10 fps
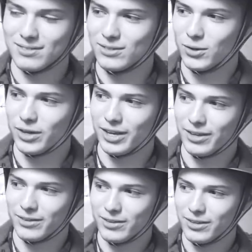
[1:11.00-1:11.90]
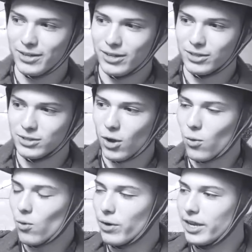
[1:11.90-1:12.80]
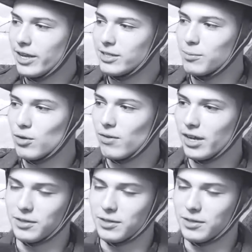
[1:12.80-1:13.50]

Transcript: Okay. So, we need to move on.